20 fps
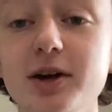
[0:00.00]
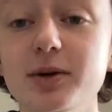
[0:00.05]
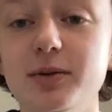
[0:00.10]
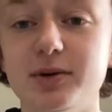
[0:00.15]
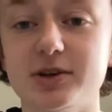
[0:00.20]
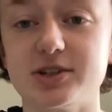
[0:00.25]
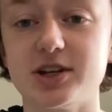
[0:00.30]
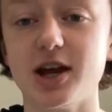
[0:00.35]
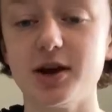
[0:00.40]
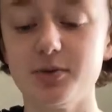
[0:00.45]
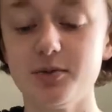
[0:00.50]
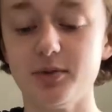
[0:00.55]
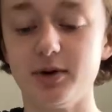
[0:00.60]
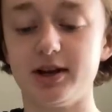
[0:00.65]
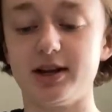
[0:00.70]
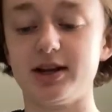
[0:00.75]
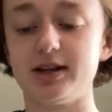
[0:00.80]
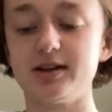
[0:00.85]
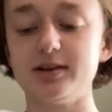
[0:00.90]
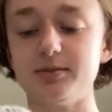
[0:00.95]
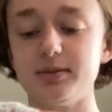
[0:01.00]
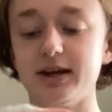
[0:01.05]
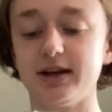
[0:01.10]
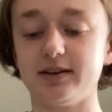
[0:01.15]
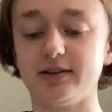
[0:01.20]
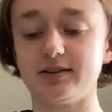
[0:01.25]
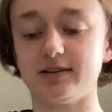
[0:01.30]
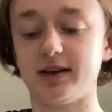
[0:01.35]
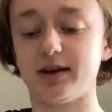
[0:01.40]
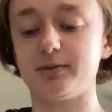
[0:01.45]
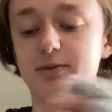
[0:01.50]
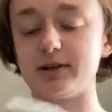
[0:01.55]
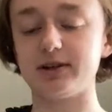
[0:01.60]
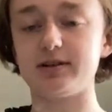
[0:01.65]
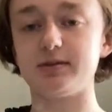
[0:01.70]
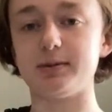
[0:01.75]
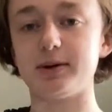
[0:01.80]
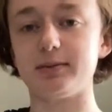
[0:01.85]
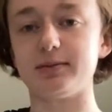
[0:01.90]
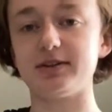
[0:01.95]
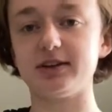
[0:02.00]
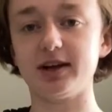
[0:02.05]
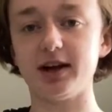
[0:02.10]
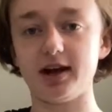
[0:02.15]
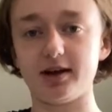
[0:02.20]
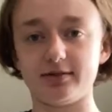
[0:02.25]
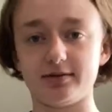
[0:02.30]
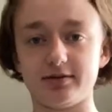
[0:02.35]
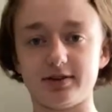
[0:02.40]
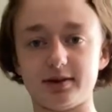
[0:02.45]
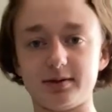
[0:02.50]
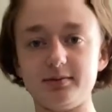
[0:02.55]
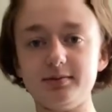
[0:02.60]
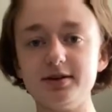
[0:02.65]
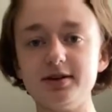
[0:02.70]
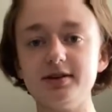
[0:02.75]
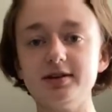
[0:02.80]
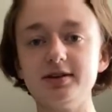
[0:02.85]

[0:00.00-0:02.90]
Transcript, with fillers: which I wanted because I wanted to be able to cuff them.